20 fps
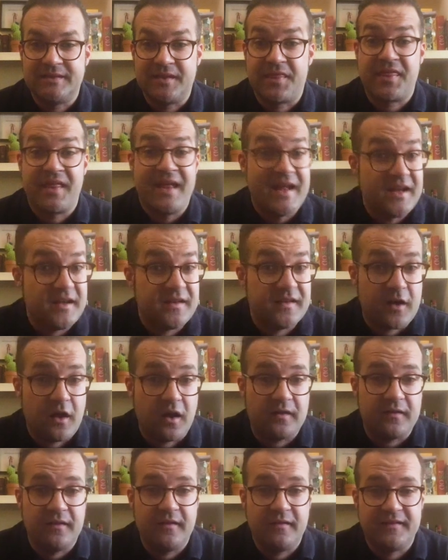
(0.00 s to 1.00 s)
thank the,
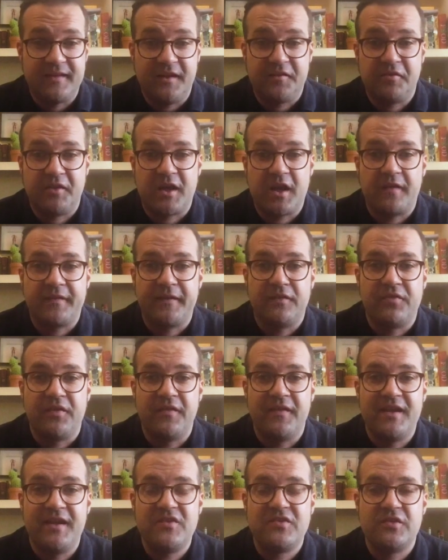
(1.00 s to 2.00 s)
the Tales of the Cocktail
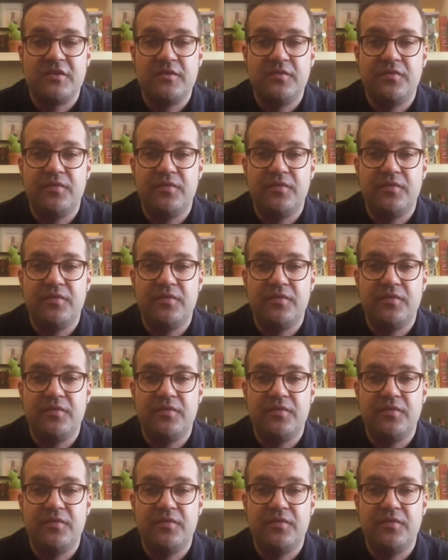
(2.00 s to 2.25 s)
Foundation